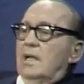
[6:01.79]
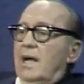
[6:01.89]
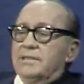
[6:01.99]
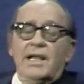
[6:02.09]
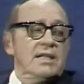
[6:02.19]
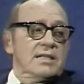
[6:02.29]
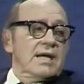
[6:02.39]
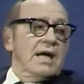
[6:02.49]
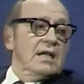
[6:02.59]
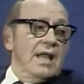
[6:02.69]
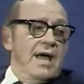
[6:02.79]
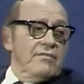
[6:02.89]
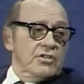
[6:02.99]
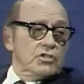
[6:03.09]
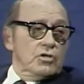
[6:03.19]
I'll tell you the kind of
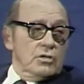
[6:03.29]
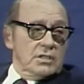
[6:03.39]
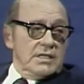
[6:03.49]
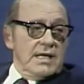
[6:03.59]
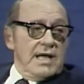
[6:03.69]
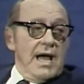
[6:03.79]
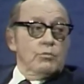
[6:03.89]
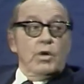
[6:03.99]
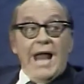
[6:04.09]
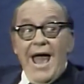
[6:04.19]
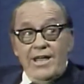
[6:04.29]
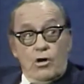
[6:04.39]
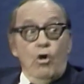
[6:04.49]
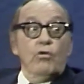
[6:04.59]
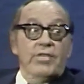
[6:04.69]
life insurance I got. When I
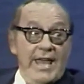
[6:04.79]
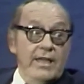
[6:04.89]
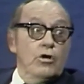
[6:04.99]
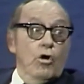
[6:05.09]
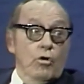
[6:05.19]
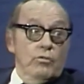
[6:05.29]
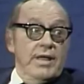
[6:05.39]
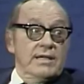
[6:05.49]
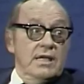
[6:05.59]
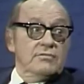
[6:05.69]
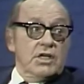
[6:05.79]
go, they go. That gives me...